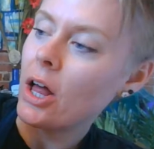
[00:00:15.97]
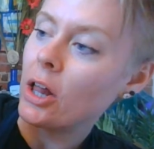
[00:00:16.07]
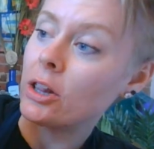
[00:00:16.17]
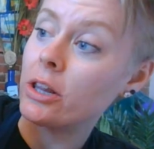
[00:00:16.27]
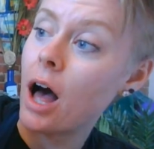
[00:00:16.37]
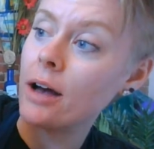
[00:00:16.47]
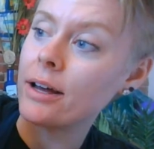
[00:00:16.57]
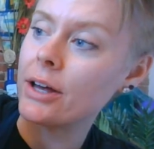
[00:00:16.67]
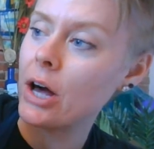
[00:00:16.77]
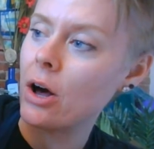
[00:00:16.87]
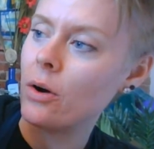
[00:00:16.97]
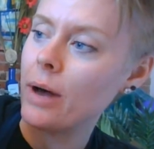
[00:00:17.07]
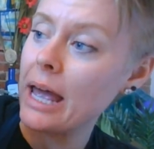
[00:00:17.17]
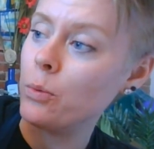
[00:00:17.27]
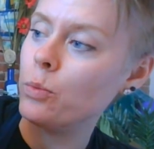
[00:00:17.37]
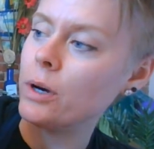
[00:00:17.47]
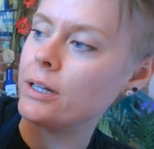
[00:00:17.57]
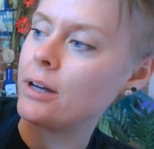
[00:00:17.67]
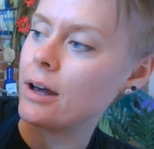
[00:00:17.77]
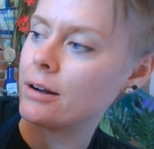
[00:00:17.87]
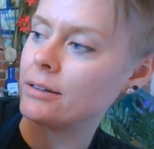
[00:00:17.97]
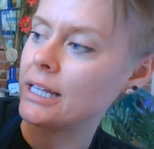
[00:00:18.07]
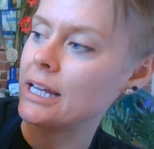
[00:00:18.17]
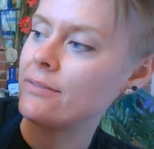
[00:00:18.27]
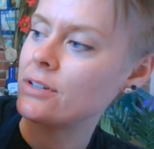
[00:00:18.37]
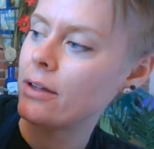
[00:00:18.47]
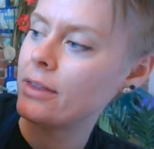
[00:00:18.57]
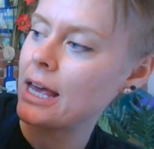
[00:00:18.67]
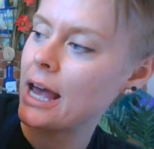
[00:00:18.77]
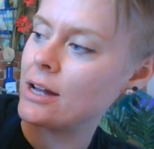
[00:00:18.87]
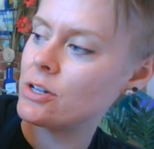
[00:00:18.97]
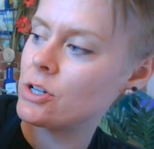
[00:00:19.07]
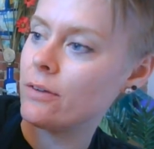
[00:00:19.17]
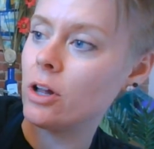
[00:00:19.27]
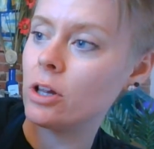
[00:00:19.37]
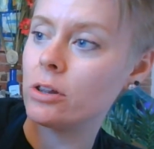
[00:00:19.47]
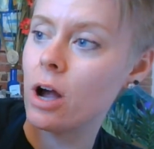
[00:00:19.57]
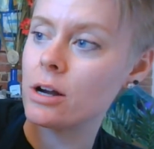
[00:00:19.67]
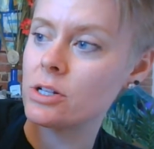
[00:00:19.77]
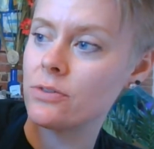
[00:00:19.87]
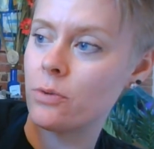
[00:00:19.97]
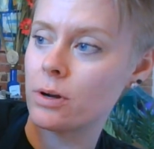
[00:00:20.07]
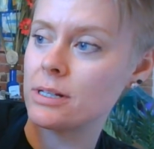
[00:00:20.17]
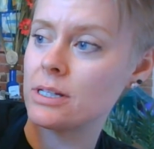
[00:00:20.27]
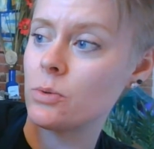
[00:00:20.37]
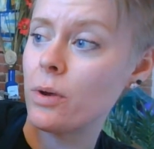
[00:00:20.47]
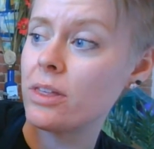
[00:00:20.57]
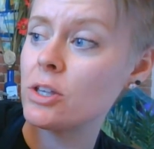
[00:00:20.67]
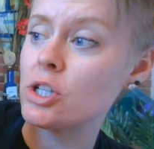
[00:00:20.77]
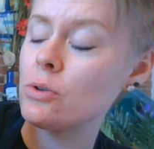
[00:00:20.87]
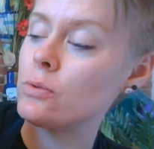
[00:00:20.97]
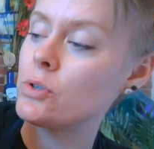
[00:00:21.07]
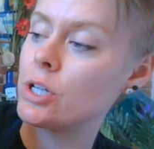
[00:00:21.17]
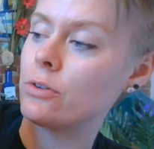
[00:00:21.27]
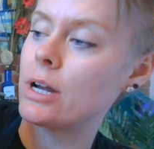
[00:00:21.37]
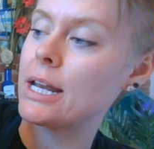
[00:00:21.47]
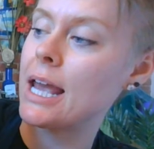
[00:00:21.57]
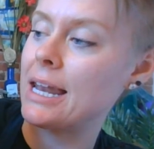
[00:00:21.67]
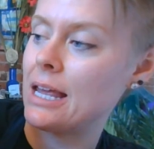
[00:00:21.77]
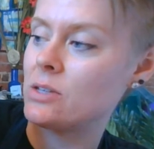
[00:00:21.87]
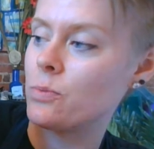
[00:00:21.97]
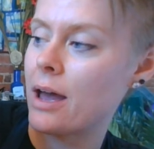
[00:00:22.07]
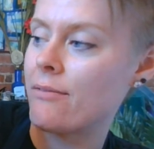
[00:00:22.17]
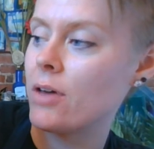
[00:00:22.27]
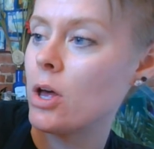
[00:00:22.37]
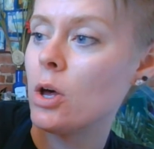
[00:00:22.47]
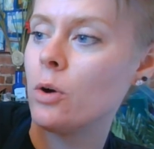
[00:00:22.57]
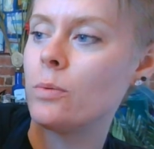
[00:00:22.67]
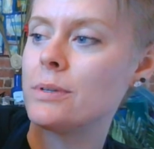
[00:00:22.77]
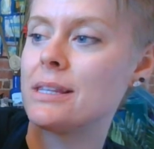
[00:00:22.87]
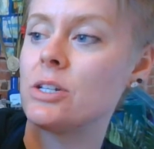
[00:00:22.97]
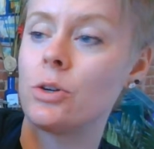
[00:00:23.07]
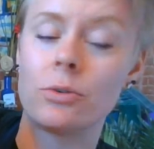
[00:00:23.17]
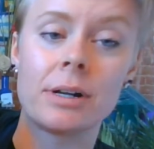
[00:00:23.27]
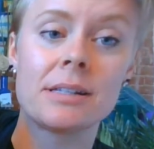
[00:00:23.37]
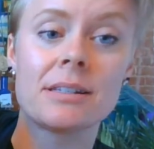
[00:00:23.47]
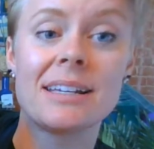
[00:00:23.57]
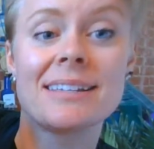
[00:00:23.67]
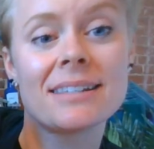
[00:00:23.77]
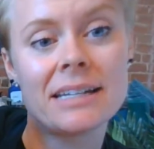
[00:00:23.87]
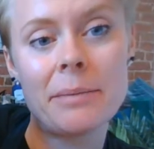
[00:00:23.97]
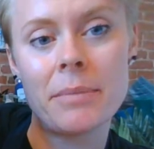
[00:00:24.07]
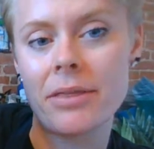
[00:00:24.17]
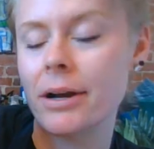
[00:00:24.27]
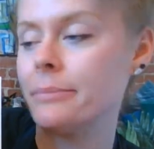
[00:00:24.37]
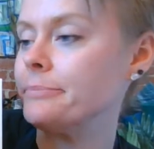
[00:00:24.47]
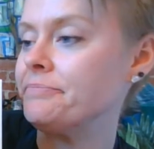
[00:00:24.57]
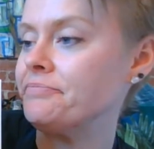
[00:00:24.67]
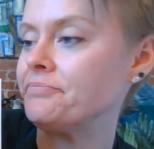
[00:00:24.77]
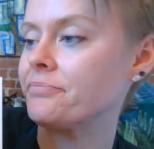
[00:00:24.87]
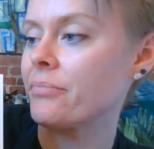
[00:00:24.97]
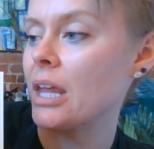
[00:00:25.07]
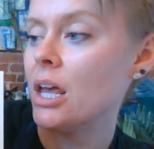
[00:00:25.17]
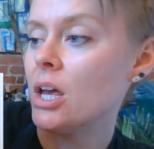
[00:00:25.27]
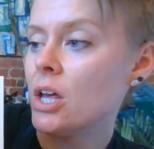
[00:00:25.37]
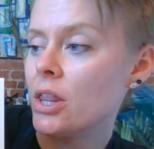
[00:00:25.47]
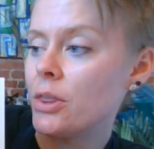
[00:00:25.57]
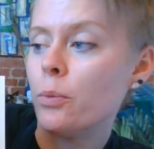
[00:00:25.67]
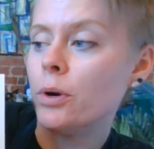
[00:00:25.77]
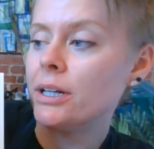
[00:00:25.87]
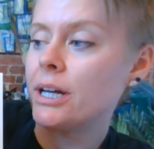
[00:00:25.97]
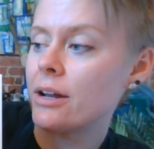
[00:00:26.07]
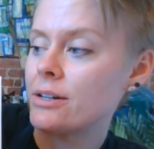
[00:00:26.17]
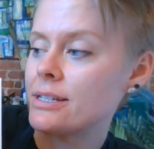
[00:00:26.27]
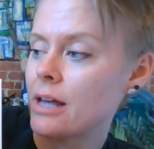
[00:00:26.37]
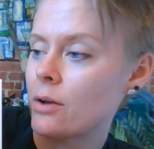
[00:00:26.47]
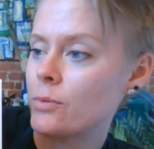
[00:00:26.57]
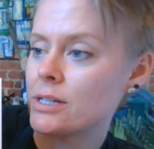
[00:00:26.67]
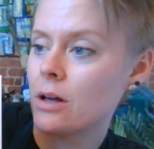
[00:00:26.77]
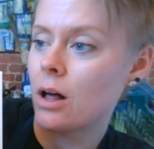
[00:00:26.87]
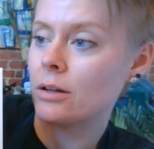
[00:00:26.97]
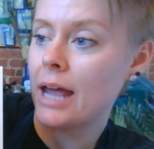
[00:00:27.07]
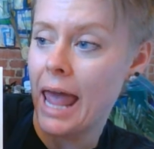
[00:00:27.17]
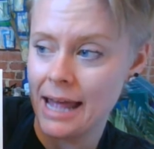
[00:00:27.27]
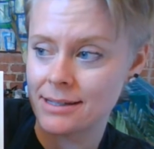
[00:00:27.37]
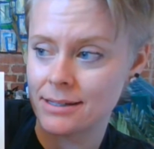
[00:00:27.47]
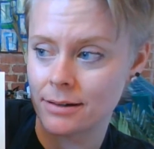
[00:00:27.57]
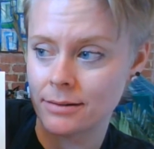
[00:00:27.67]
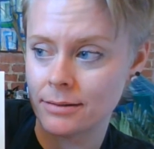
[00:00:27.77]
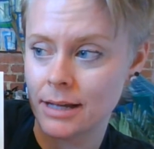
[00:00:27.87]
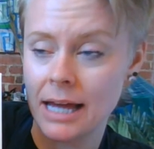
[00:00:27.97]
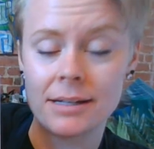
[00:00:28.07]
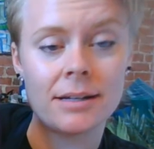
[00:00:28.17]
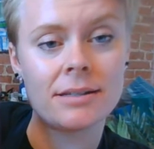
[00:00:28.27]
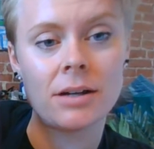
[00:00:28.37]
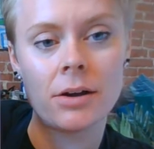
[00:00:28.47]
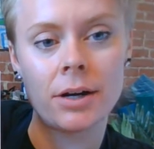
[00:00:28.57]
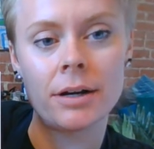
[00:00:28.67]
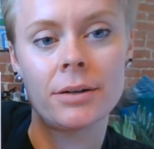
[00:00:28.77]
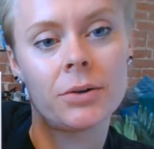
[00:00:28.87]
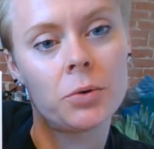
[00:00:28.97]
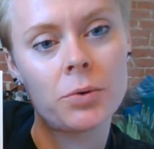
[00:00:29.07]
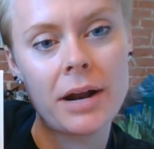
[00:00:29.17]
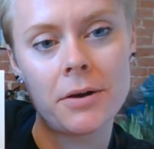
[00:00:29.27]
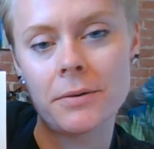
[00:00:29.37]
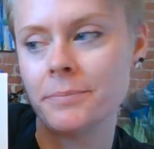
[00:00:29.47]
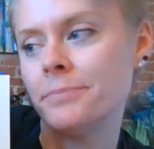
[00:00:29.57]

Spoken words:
Long ago, a woodcutter lived on the edge of a large forest with two children and his wife, who was the children's stepmother. The woodcutter's son was called Hansel and his daughter Gretel.